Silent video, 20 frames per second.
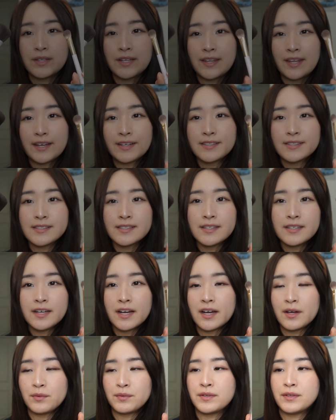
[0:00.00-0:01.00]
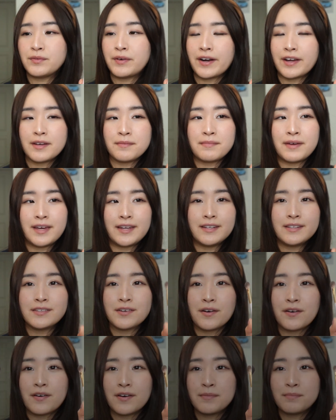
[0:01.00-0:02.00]
the next thing I would recommend
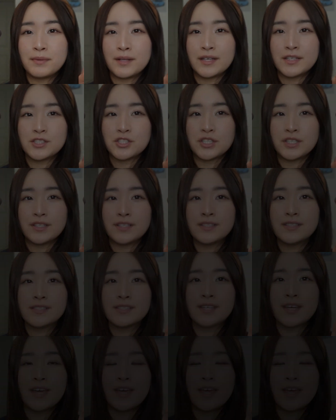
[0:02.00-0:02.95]
are blushes.